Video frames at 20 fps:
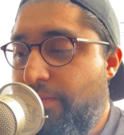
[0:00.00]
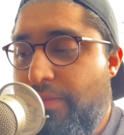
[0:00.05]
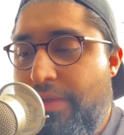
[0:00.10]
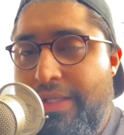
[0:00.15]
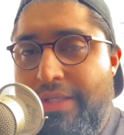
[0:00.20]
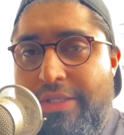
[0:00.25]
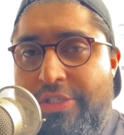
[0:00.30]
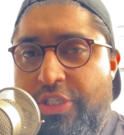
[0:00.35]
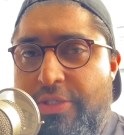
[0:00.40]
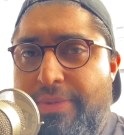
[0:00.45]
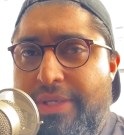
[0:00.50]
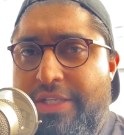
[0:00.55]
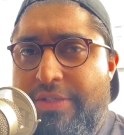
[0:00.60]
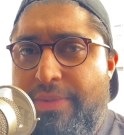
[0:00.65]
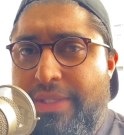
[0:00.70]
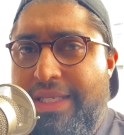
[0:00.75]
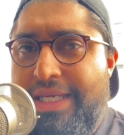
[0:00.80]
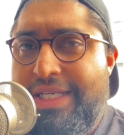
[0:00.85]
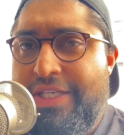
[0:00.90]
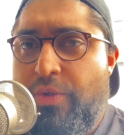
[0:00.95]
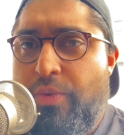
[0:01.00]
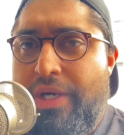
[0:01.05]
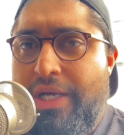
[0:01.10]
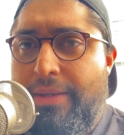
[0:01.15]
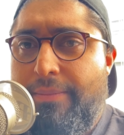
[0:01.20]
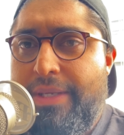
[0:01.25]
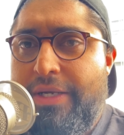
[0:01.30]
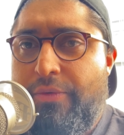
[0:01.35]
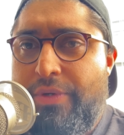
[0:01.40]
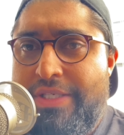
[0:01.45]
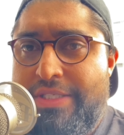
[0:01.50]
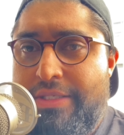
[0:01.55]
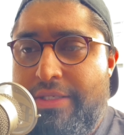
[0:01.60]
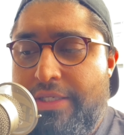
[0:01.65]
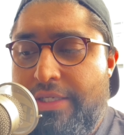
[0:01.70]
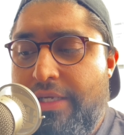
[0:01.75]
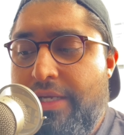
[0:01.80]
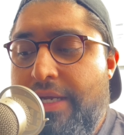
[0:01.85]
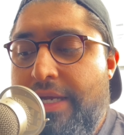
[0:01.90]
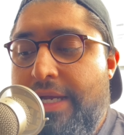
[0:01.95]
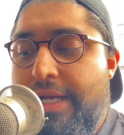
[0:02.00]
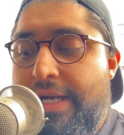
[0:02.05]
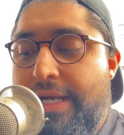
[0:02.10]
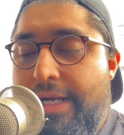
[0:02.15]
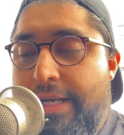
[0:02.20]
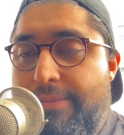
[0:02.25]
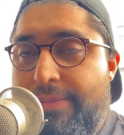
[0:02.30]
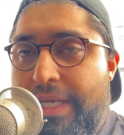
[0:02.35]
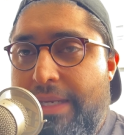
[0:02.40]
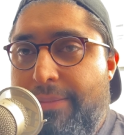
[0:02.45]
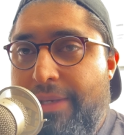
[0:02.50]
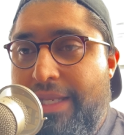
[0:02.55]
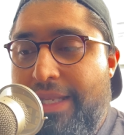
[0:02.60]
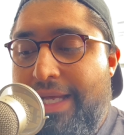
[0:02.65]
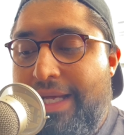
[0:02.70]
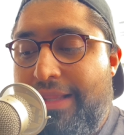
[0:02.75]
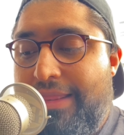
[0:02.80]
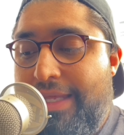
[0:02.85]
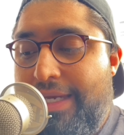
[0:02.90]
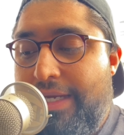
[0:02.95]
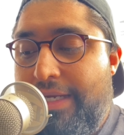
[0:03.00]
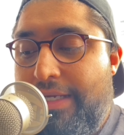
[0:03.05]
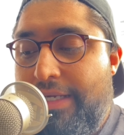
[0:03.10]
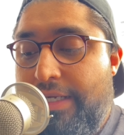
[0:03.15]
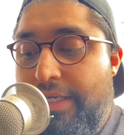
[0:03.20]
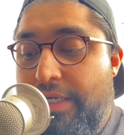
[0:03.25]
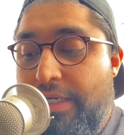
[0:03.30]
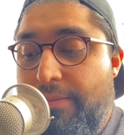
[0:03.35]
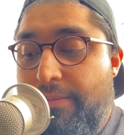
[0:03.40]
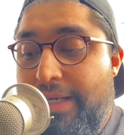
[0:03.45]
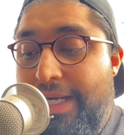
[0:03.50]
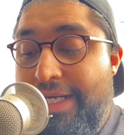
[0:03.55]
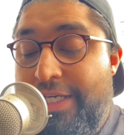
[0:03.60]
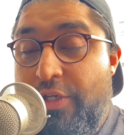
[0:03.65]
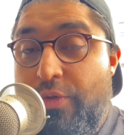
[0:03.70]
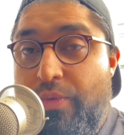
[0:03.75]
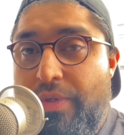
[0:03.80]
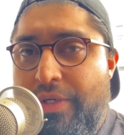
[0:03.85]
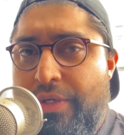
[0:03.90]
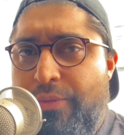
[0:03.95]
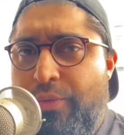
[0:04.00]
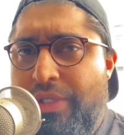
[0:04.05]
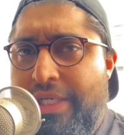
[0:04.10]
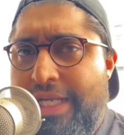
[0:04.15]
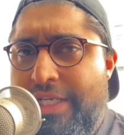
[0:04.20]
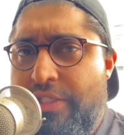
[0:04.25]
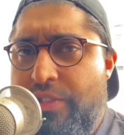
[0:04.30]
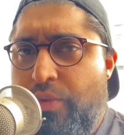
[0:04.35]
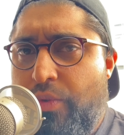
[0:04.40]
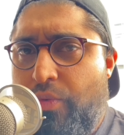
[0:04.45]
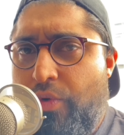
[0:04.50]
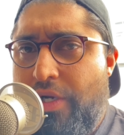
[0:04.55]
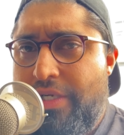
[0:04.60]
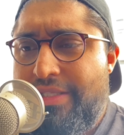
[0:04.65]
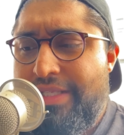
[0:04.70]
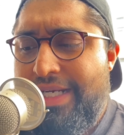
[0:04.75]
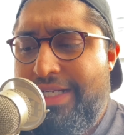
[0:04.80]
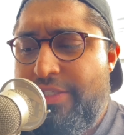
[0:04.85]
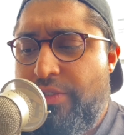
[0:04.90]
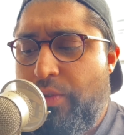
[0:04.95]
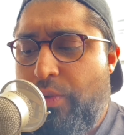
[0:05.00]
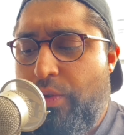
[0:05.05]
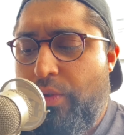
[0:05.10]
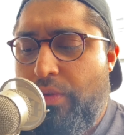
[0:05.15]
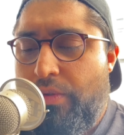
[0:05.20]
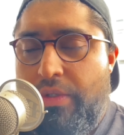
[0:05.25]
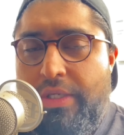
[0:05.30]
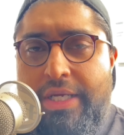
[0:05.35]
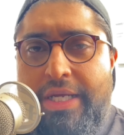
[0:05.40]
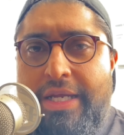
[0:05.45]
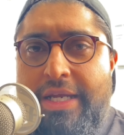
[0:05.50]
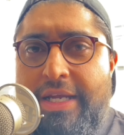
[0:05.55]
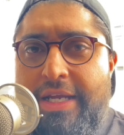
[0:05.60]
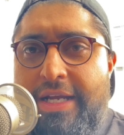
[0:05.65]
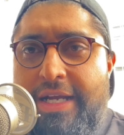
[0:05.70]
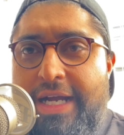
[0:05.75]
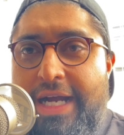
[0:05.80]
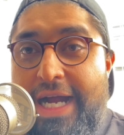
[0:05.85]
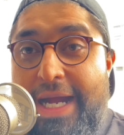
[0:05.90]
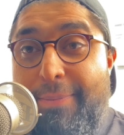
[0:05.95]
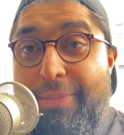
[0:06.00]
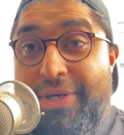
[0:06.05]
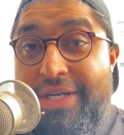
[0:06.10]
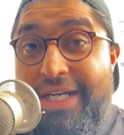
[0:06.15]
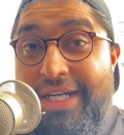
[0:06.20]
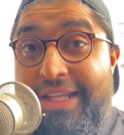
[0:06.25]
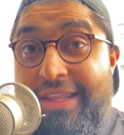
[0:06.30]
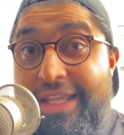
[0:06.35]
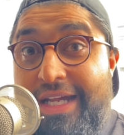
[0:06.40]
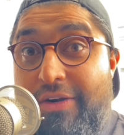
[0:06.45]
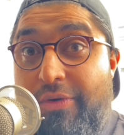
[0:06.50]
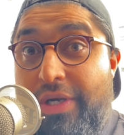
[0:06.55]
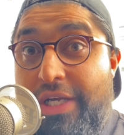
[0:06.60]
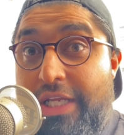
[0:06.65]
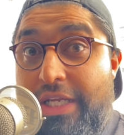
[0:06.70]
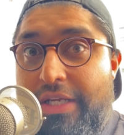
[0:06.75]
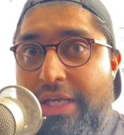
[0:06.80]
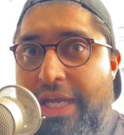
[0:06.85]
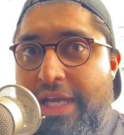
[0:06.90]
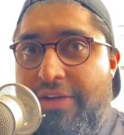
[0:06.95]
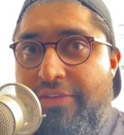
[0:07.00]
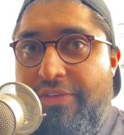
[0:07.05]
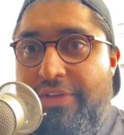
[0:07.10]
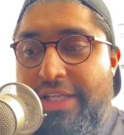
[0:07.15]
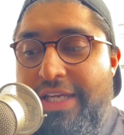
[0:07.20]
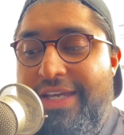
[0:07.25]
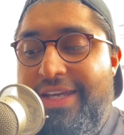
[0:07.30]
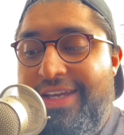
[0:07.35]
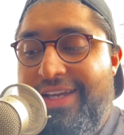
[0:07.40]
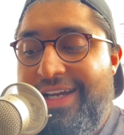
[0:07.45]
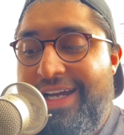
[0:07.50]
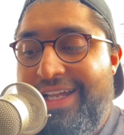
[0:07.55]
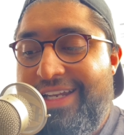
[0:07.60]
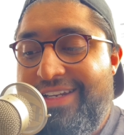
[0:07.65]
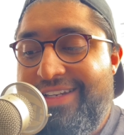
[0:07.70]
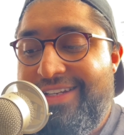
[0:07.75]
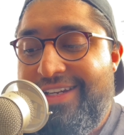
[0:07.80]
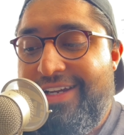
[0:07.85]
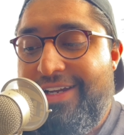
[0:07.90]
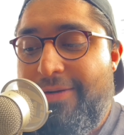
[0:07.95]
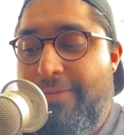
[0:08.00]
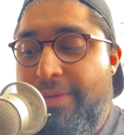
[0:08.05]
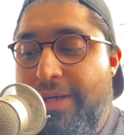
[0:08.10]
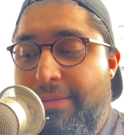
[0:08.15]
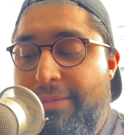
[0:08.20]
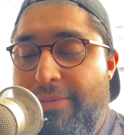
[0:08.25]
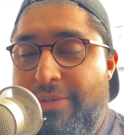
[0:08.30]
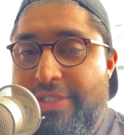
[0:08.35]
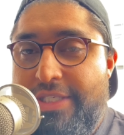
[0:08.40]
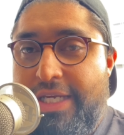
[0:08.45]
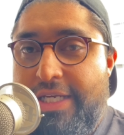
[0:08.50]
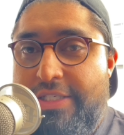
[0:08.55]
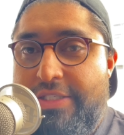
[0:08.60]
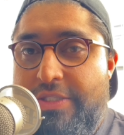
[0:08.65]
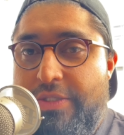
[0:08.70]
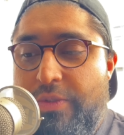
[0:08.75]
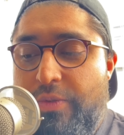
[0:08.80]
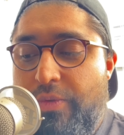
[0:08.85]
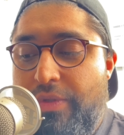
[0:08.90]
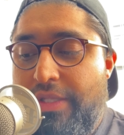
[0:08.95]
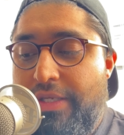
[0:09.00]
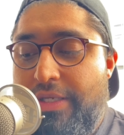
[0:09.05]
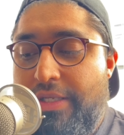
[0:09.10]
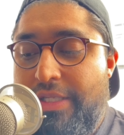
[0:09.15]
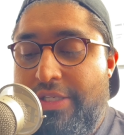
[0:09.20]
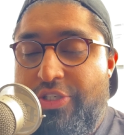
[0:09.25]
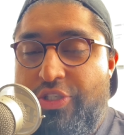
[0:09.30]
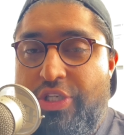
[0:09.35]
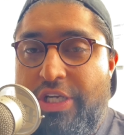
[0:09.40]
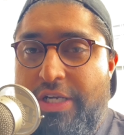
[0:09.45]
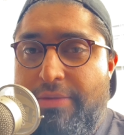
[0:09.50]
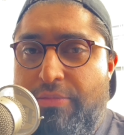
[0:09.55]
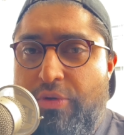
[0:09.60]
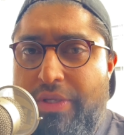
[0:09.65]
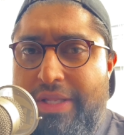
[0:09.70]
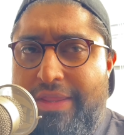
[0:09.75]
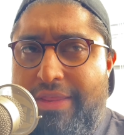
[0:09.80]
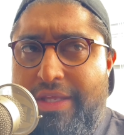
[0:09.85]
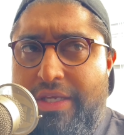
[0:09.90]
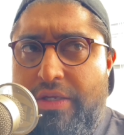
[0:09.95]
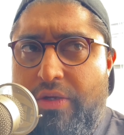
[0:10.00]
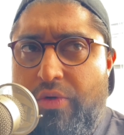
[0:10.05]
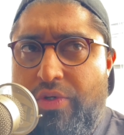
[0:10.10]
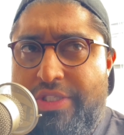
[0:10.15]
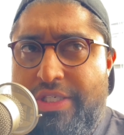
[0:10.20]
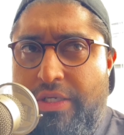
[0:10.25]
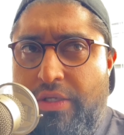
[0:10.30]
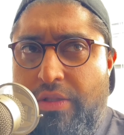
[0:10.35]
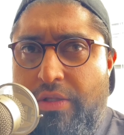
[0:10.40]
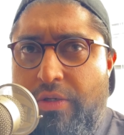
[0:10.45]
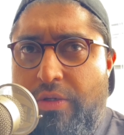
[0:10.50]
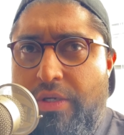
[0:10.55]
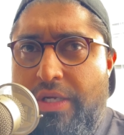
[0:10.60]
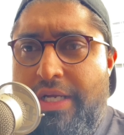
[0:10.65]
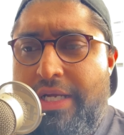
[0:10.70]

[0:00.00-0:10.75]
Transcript: The GBL's been lagging quite a bit recently. We get a bit of lag there. I knew it wouldn't get to a Rock Slide, so I predicted that really carefully, and I'm able to get to the Shadow Ball, I think, or a Shadow Claw.